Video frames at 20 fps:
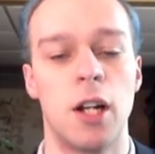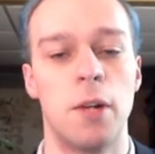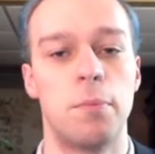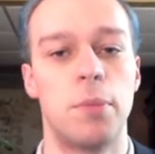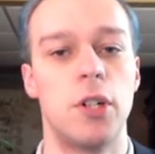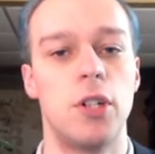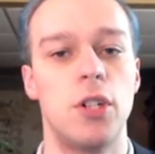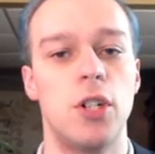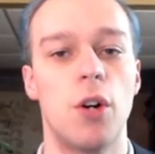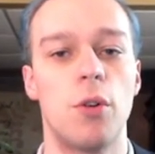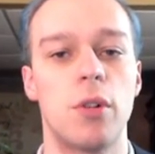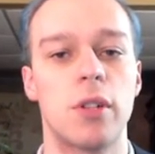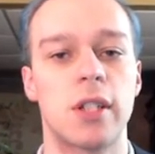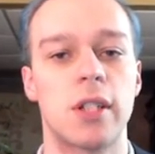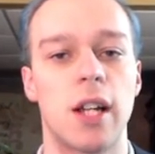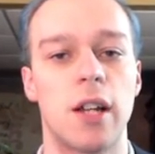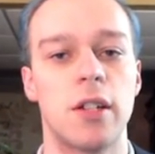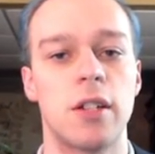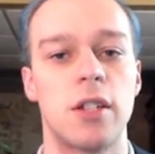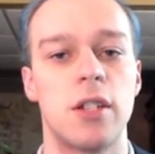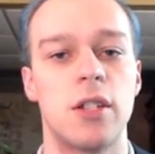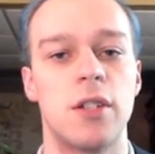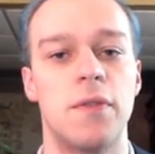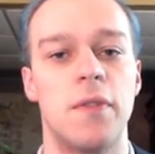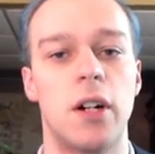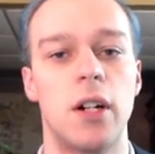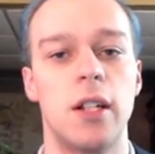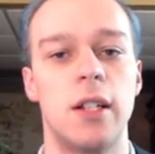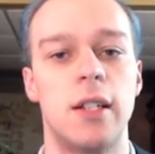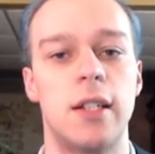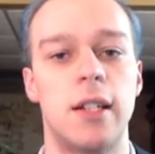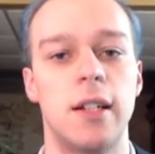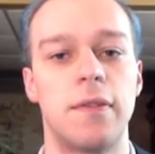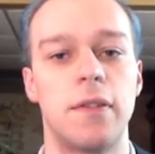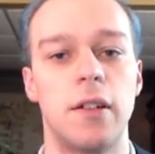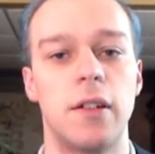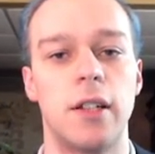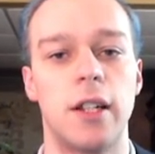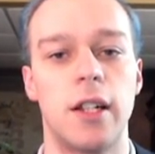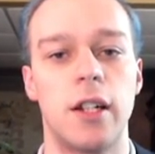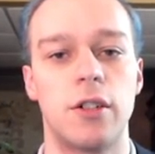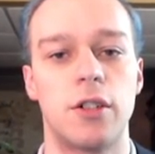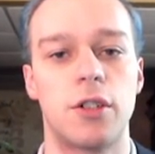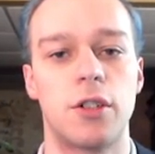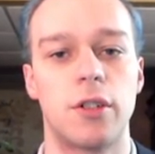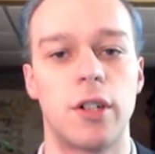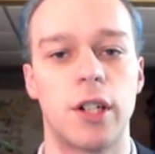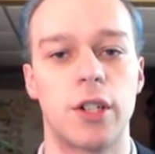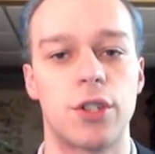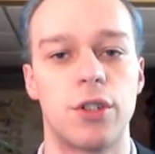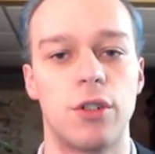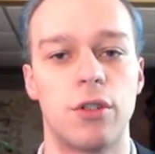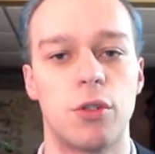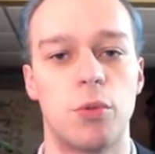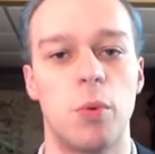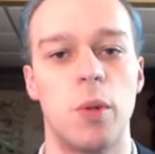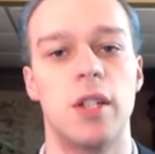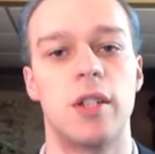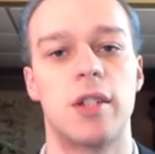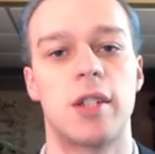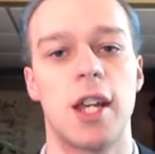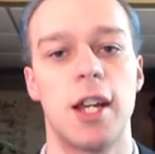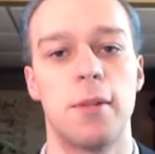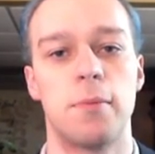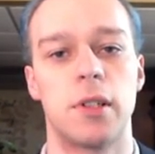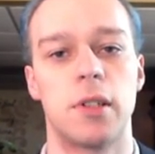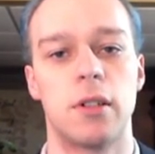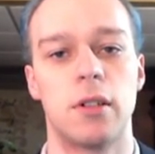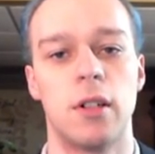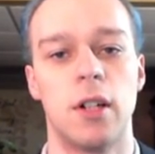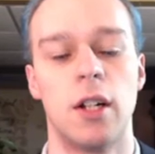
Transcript: But notice how this is very different than your traditional Queen's Gambit.